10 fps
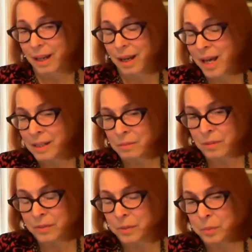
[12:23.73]

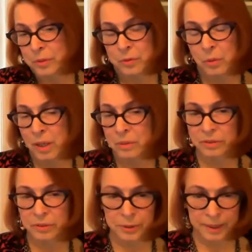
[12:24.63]
And even before I
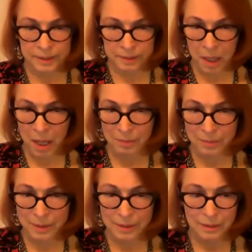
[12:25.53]
was treating Lyme,